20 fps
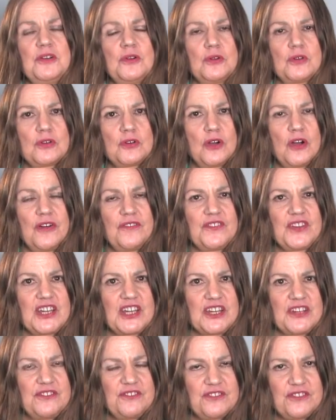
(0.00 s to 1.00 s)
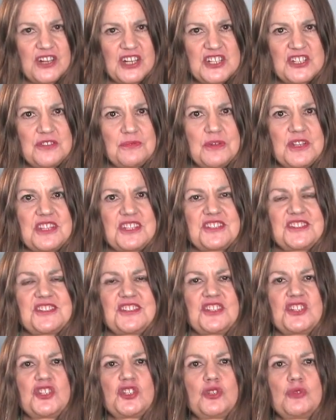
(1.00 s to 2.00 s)
who are often confronted with a
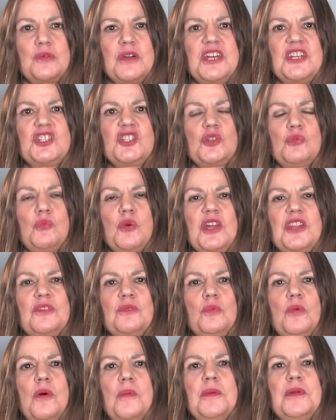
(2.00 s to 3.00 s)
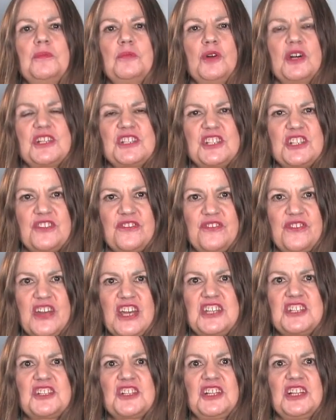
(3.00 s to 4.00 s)
situation where the woman wants to
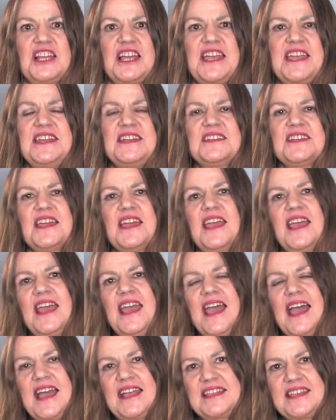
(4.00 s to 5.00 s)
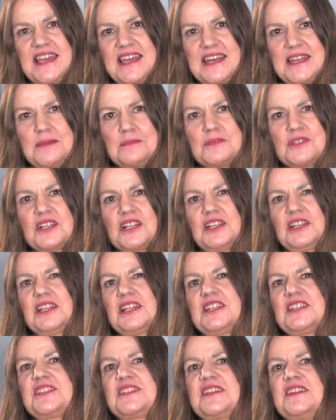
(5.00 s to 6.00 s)
ventilate and get him to
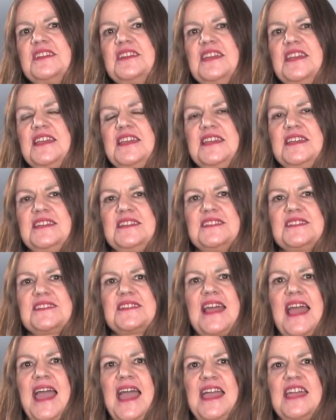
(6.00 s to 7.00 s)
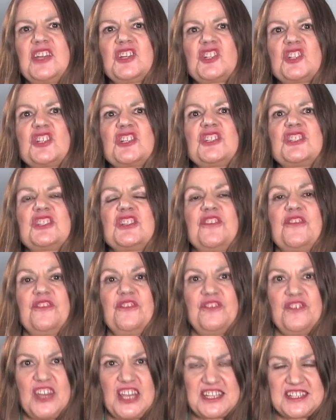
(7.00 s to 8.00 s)
listen, he's anxious to
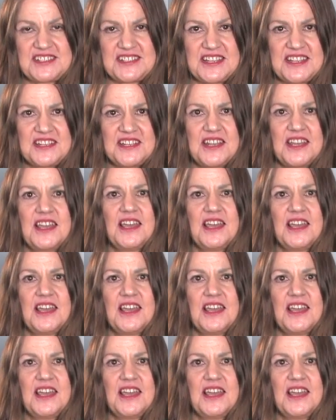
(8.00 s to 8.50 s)
fix it,